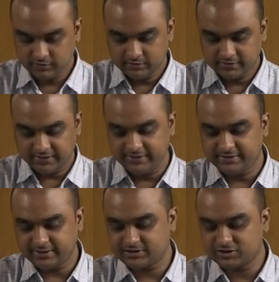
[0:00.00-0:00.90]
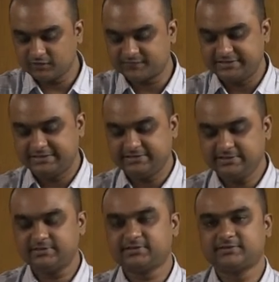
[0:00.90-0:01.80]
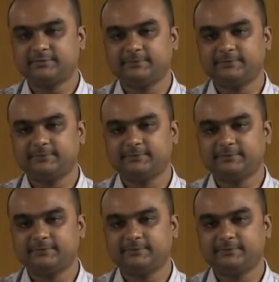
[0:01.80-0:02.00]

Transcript: the interests of citizens